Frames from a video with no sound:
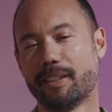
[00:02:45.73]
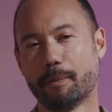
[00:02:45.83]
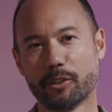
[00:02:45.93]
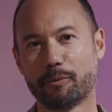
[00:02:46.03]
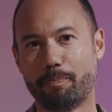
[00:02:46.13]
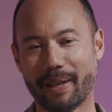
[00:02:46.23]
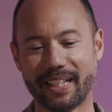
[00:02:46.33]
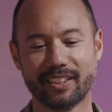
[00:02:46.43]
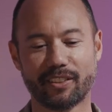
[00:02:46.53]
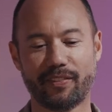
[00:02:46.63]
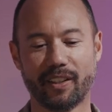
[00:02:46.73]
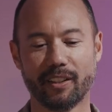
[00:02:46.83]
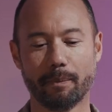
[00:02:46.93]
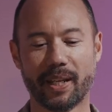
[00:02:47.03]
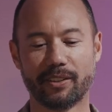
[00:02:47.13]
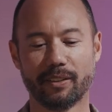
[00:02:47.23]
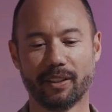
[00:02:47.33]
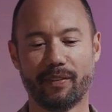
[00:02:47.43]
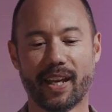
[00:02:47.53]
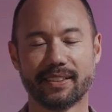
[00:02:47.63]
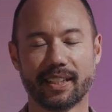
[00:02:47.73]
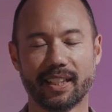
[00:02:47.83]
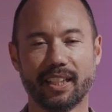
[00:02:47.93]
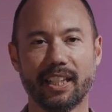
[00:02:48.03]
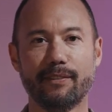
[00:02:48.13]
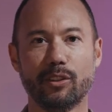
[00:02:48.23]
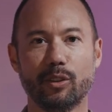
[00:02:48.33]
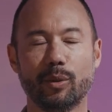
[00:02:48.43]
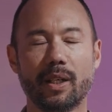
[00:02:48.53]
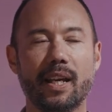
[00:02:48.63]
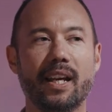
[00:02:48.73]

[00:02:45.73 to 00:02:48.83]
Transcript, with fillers: the most basic fundamental advice I can give you